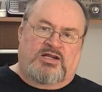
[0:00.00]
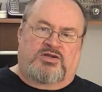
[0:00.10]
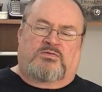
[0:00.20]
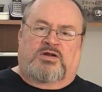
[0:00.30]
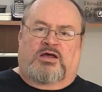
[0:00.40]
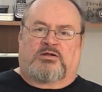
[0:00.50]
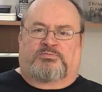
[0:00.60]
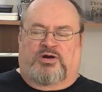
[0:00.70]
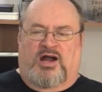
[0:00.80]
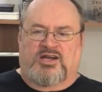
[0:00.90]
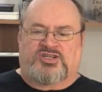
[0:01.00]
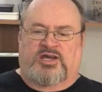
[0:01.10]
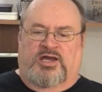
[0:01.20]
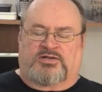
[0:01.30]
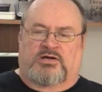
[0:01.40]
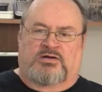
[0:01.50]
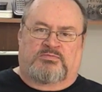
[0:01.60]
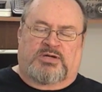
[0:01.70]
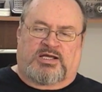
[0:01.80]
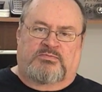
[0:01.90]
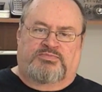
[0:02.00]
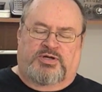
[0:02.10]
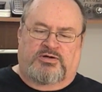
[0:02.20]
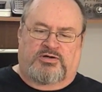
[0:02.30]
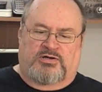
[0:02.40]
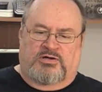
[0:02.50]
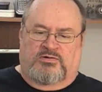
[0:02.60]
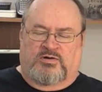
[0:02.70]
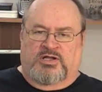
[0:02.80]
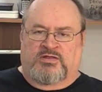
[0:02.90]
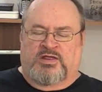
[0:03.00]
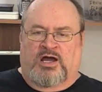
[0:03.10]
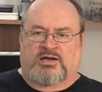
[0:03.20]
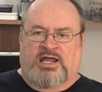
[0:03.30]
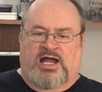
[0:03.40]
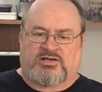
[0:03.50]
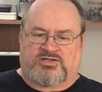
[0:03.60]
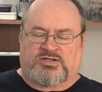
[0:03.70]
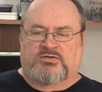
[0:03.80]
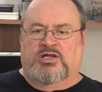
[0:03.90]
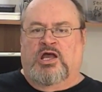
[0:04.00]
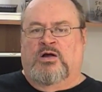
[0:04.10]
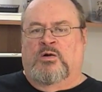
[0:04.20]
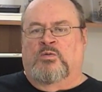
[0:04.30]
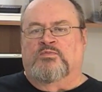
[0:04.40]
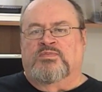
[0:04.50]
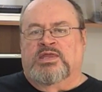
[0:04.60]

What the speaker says: to do another project on my computer with DAZ Studio.